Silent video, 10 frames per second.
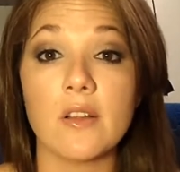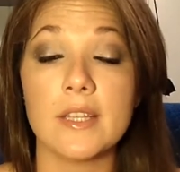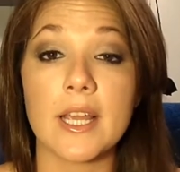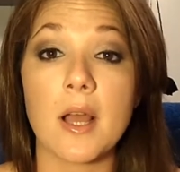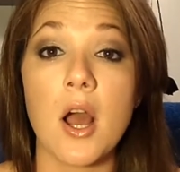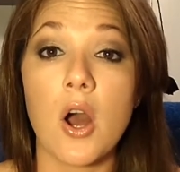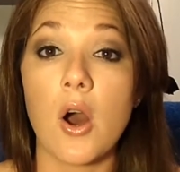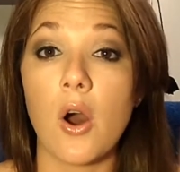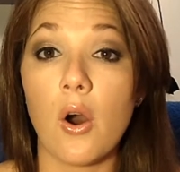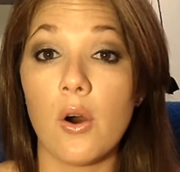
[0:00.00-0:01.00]
I'll link
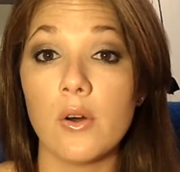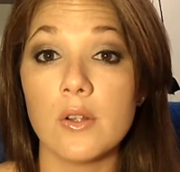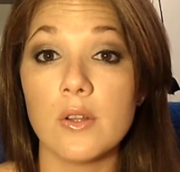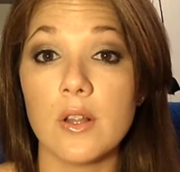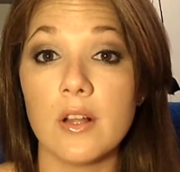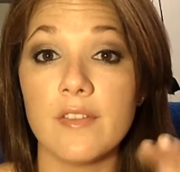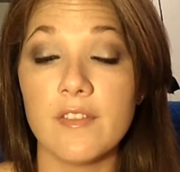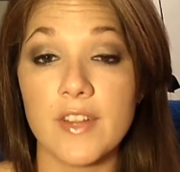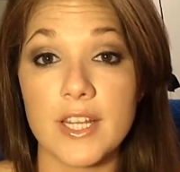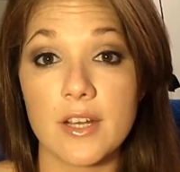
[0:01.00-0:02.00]
all of
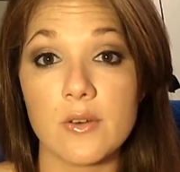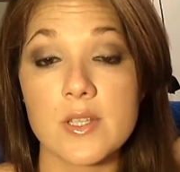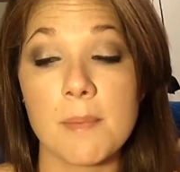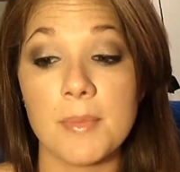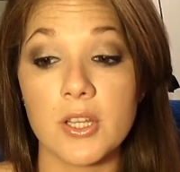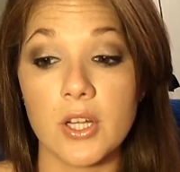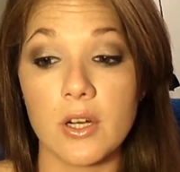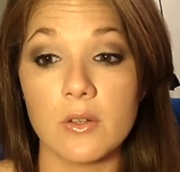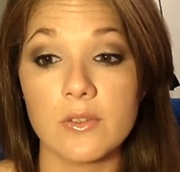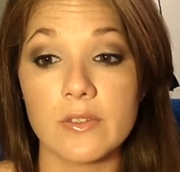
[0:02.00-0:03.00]
the videos
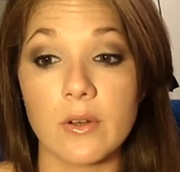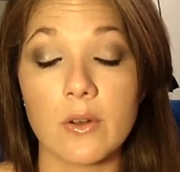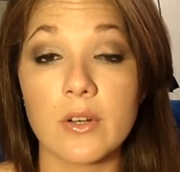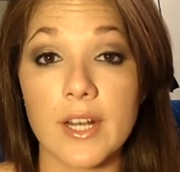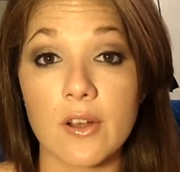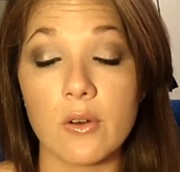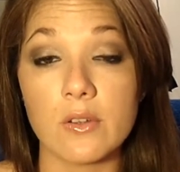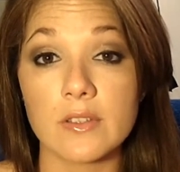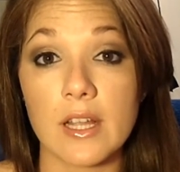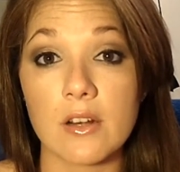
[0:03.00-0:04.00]
below, so
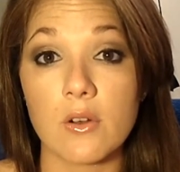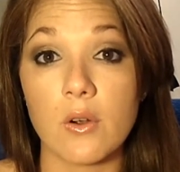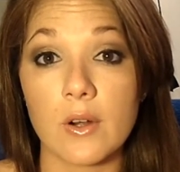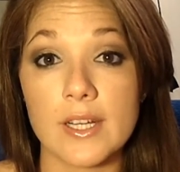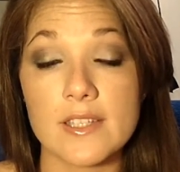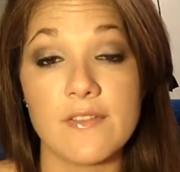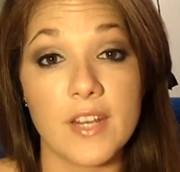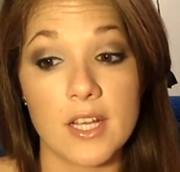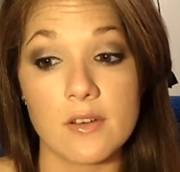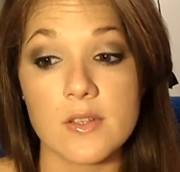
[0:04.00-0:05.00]
Nicole's and Corey's
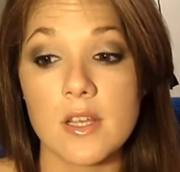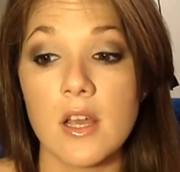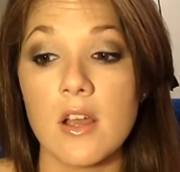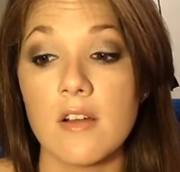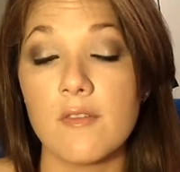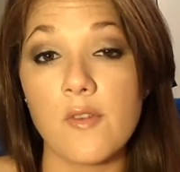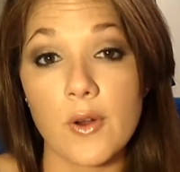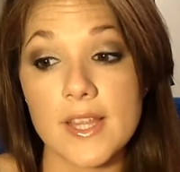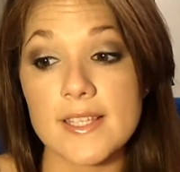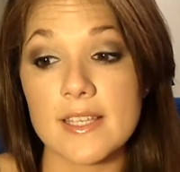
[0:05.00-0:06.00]
videos
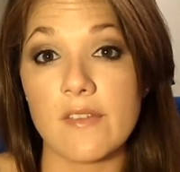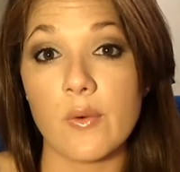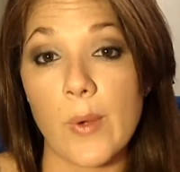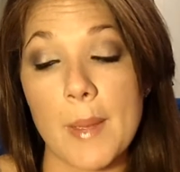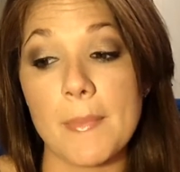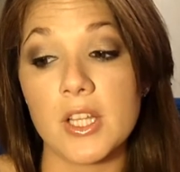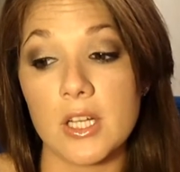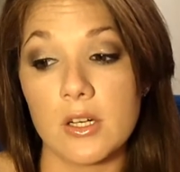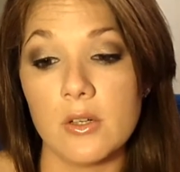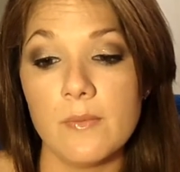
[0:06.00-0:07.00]
for this giveaway
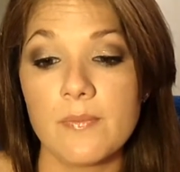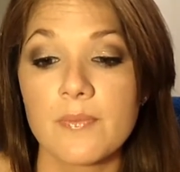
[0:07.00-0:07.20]
below.